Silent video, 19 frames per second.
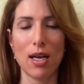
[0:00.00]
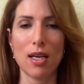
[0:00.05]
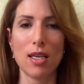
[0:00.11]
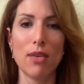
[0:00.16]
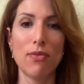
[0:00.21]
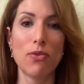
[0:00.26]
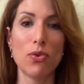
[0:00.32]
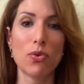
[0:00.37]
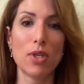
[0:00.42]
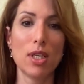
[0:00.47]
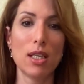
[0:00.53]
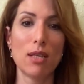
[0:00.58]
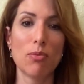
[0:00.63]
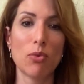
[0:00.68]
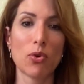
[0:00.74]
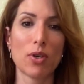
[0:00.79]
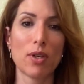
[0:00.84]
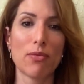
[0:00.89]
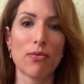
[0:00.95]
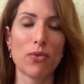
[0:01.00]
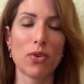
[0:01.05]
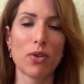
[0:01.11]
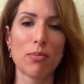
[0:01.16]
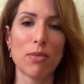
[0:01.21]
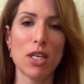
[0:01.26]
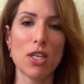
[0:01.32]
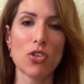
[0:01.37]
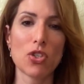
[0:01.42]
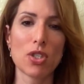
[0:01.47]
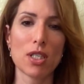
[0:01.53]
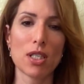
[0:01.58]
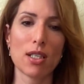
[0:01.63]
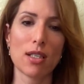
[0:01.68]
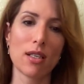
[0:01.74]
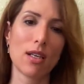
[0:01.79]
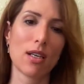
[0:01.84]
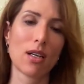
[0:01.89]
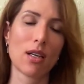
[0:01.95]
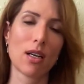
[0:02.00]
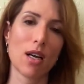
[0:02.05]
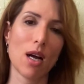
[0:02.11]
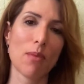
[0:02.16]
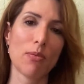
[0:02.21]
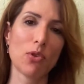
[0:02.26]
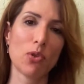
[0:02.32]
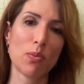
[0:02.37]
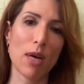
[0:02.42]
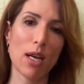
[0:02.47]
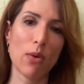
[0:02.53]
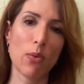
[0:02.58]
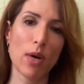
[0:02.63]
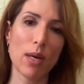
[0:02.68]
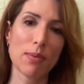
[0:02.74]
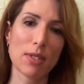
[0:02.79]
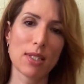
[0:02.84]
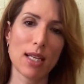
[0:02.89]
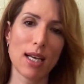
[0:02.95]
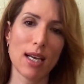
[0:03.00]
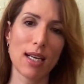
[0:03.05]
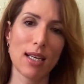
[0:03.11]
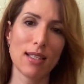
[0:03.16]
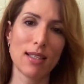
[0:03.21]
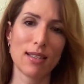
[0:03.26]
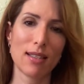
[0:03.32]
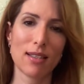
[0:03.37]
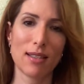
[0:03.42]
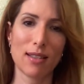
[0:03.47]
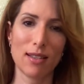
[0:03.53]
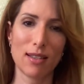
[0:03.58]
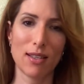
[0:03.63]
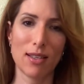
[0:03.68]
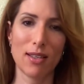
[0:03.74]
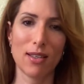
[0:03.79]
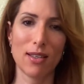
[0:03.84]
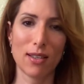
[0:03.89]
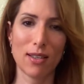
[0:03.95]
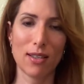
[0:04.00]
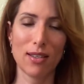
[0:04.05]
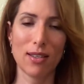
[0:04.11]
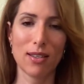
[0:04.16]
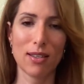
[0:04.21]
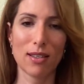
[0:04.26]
if you need more information, come to my website. The